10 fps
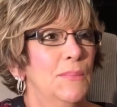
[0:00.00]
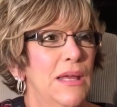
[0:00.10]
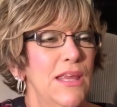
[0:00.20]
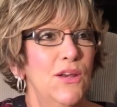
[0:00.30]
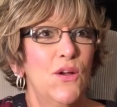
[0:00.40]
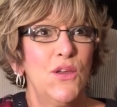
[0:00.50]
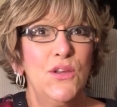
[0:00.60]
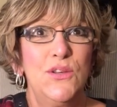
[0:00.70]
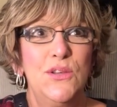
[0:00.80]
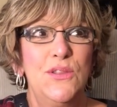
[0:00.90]
But you know,
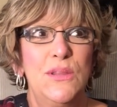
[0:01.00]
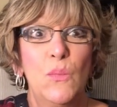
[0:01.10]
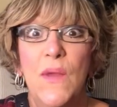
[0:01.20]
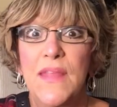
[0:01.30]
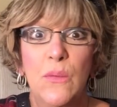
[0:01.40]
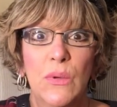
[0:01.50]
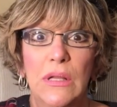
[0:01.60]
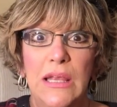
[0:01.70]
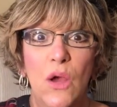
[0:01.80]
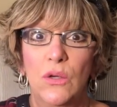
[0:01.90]
you when they
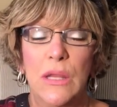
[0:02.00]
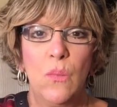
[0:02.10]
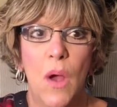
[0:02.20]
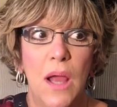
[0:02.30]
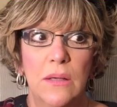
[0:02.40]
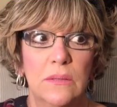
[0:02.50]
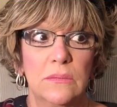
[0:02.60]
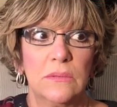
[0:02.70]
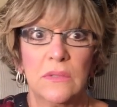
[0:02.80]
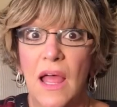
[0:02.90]
really only want
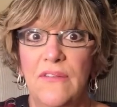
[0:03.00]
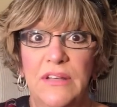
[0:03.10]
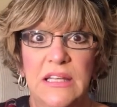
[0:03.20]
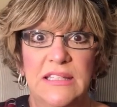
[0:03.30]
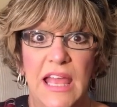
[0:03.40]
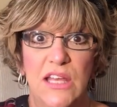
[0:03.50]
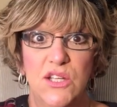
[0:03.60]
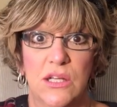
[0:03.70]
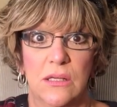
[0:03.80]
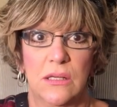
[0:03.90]
love and
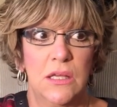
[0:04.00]
attention,